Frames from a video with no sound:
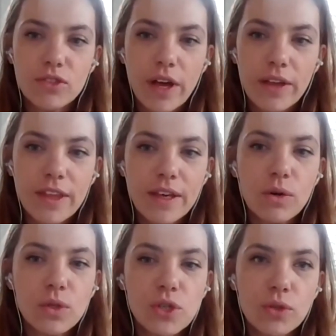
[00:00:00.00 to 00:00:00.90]
I think
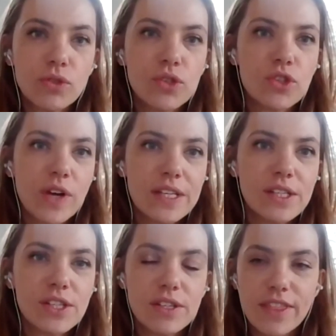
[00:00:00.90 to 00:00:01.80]
also to
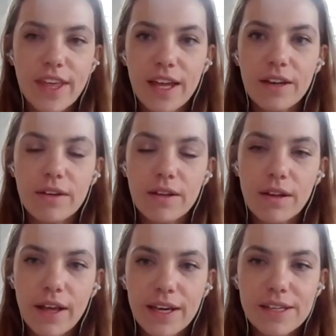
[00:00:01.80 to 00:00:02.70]
stress that,
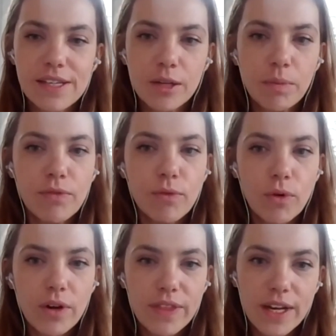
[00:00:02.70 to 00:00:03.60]
like I said
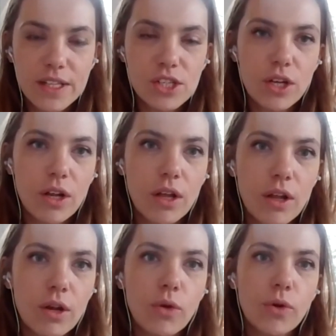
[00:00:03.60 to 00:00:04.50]
before, that it's
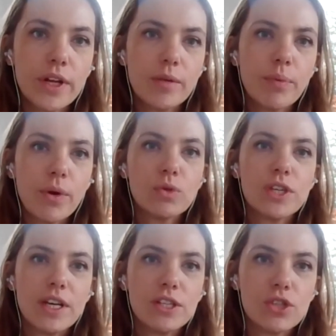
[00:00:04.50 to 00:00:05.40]
a learning
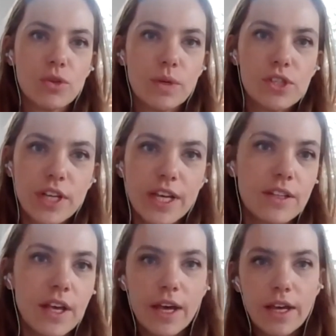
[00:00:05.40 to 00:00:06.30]
process. So
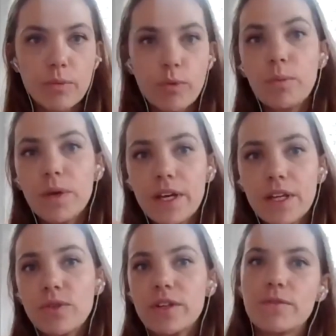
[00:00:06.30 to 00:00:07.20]
it will be
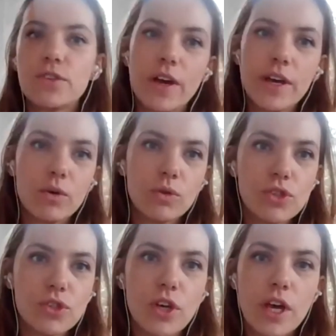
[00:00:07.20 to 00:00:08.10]
iterative
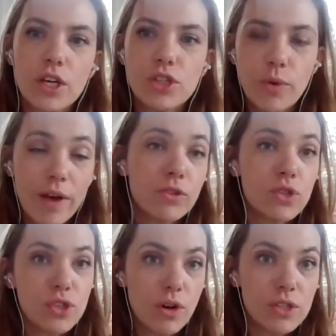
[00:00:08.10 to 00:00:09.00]
cycles. So we have to
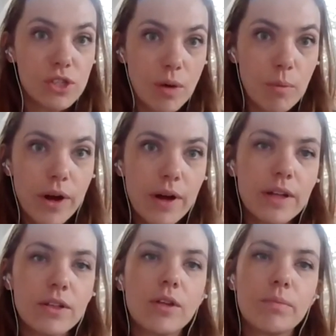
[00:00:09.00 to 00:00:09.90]
start somewhere
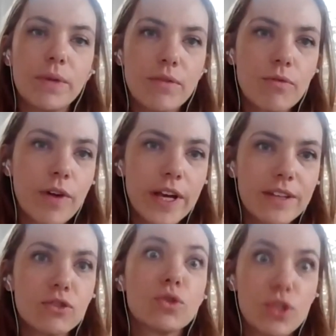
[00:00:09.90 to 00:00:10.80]
and not be
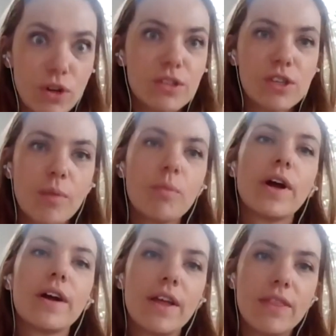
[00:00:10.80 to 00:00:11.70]
afraid to start
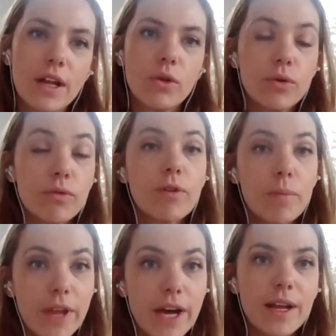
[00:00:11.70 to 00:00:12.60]
somewhere and then learn
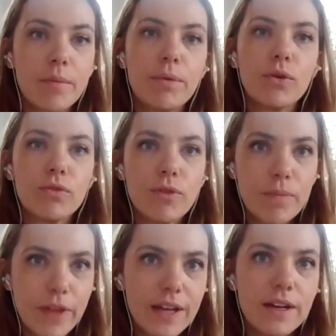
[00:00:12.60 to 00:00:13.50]
from that and build
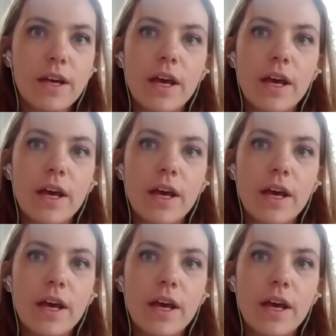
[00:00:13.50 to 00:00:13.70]
from that.